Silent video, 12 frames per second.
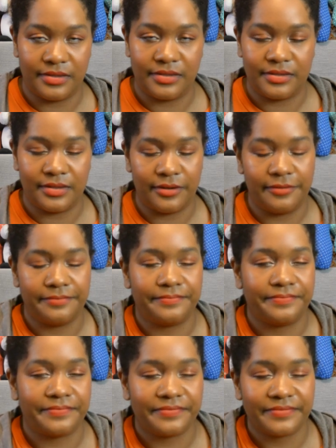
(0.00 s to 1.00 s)
So
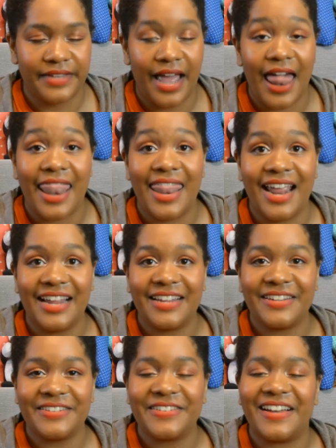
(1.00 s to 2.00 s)
thank you,